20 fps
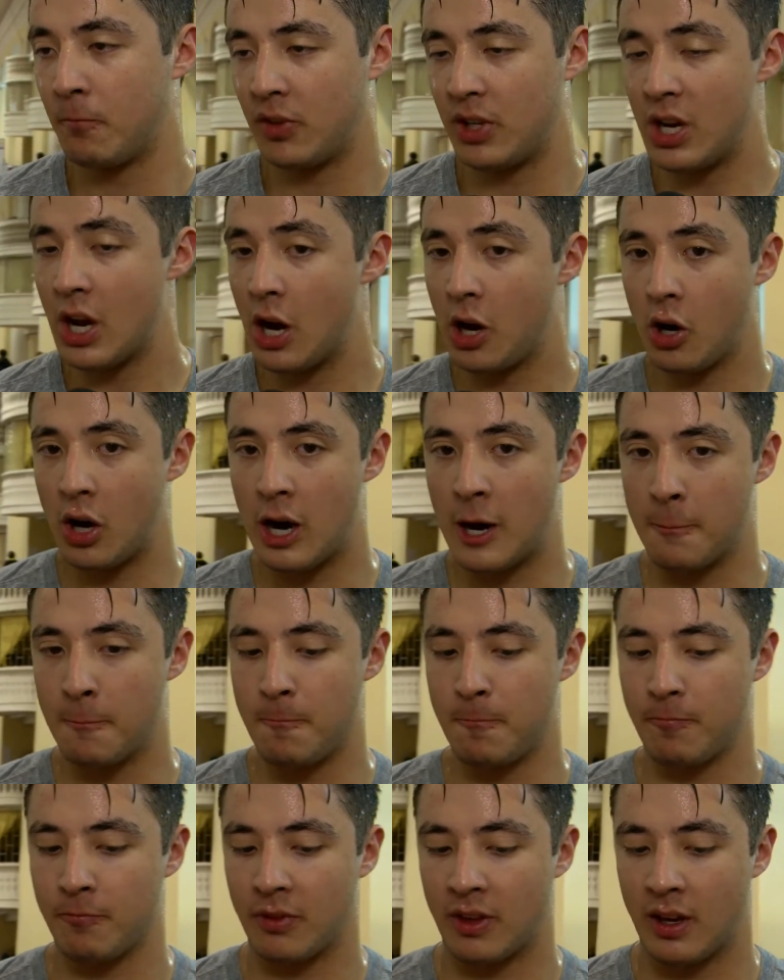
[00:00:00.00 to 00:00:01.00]
You know,
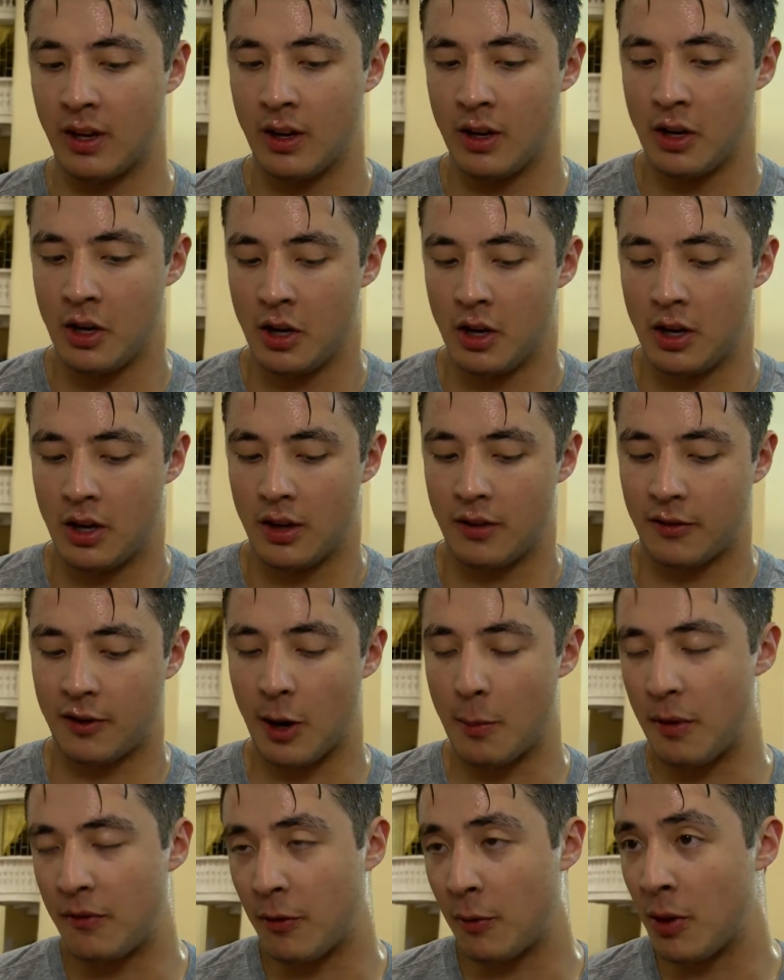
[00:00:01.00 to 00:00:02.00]
um,
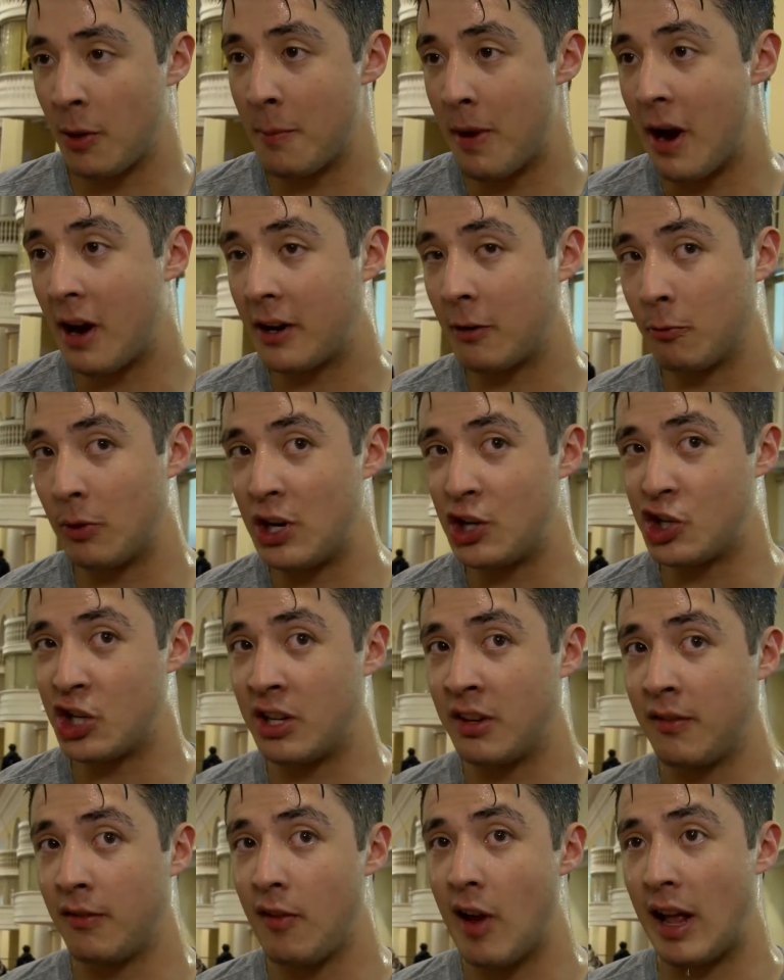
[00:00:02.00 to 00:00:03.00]
coming from the American
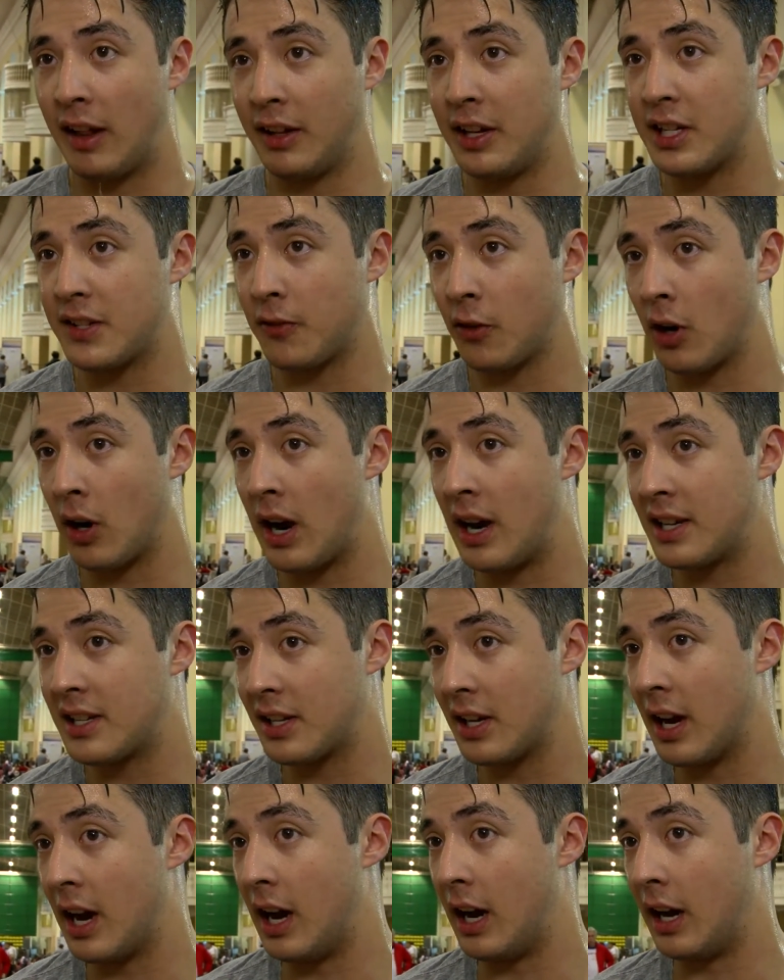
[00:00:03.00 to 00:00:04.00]
region, at least for
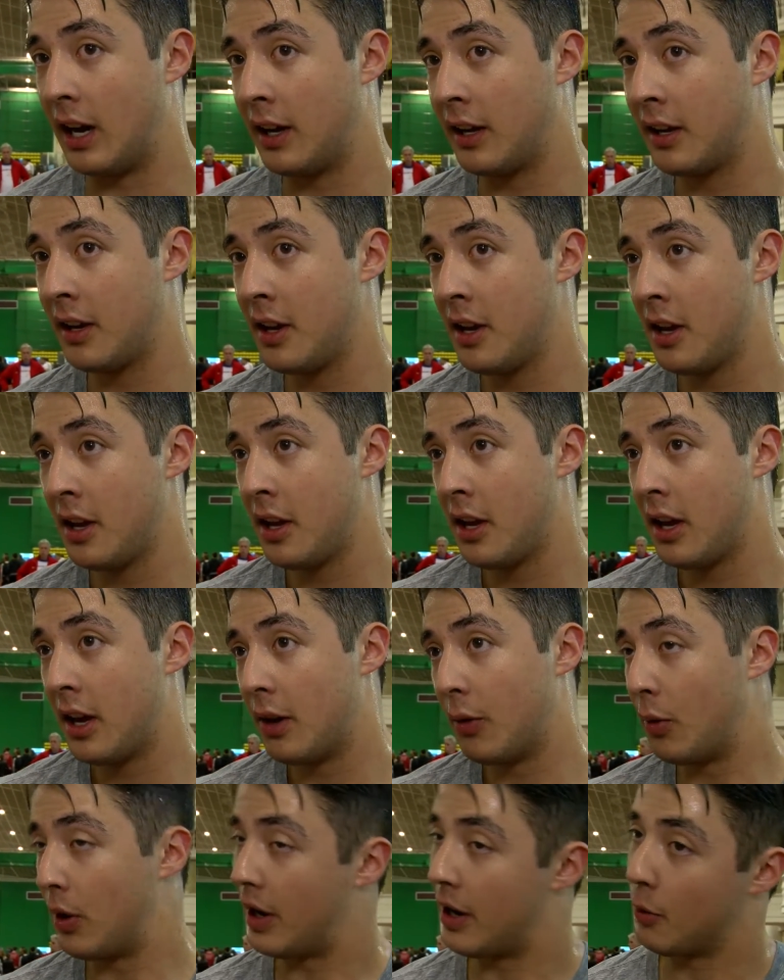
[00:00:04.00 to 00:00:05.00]
us, uh,
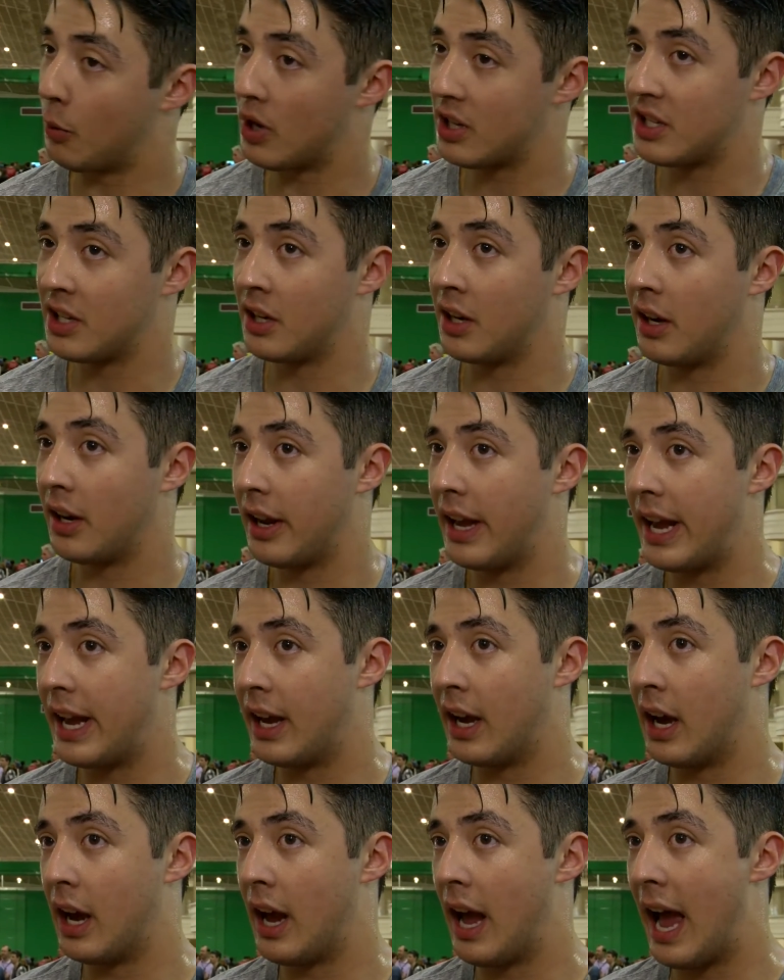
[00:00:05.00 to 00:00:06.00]
it wasn't
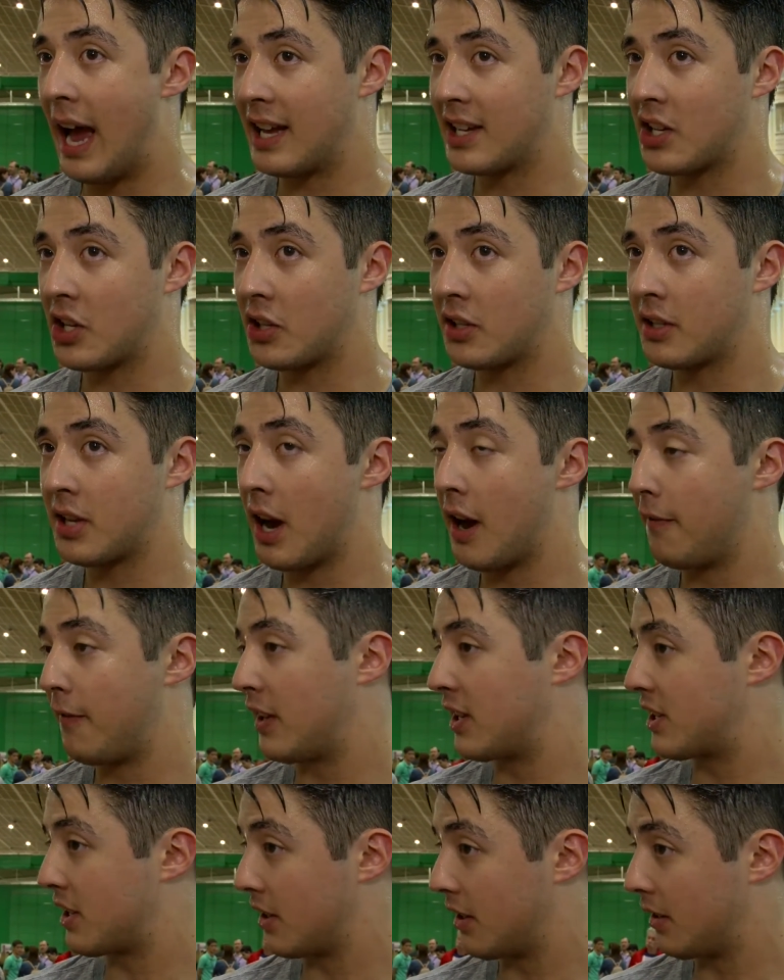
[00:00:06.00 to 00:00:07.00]
uh, as tough
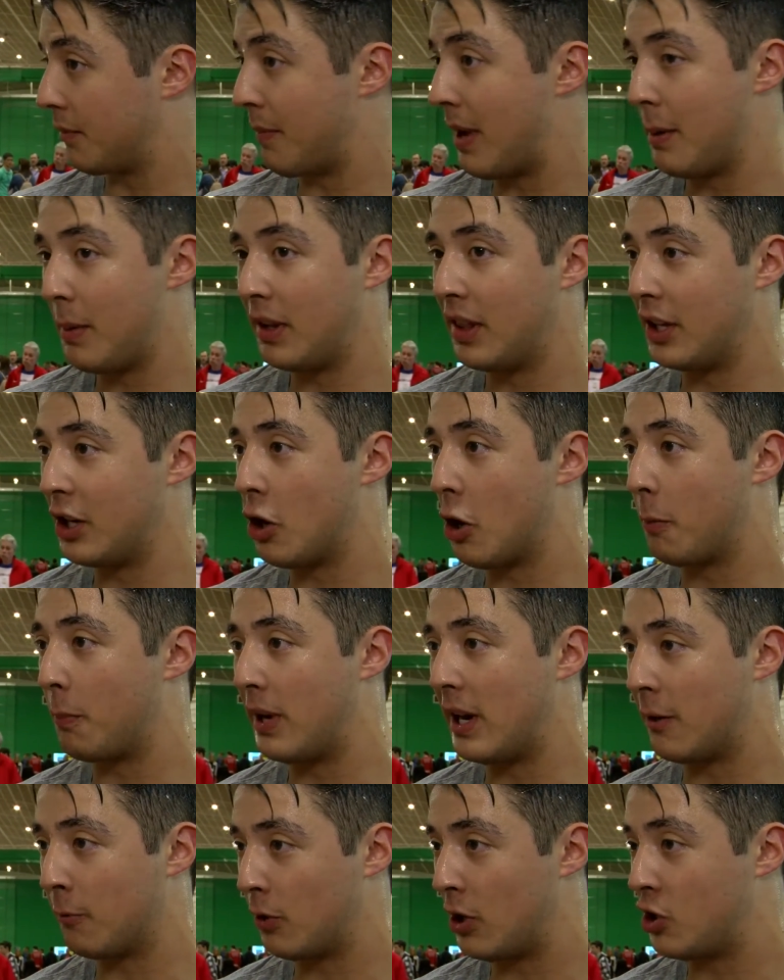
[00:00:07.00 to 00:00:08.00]
as maybe the
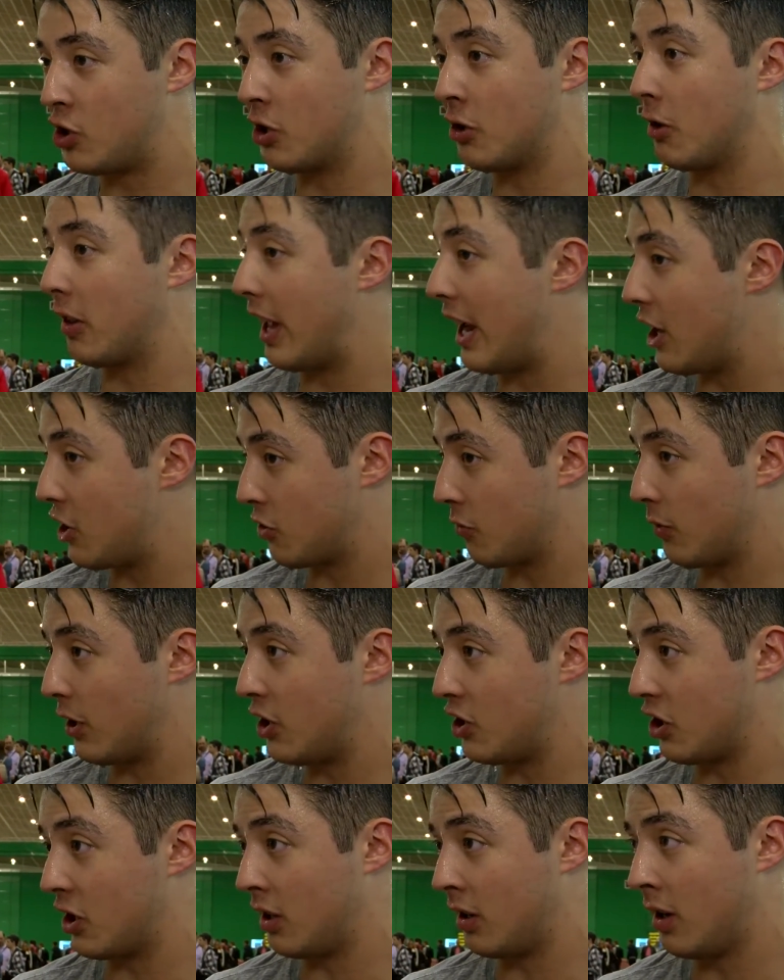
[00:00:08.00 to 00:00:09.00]
European region or the Asian
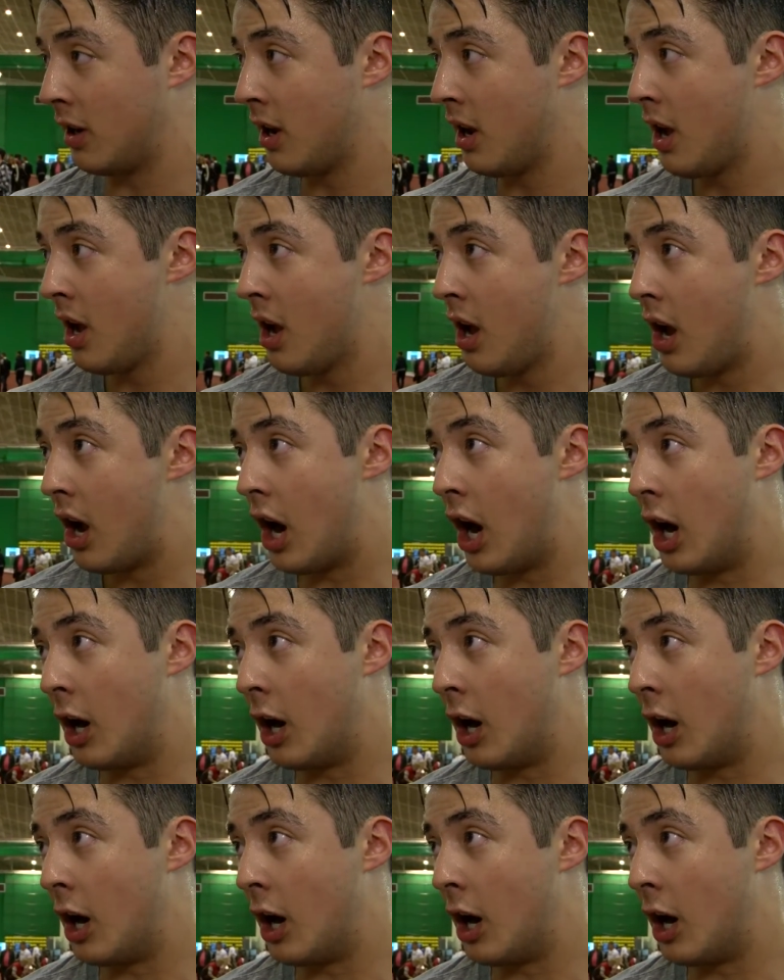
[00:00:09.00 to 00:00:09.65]
region.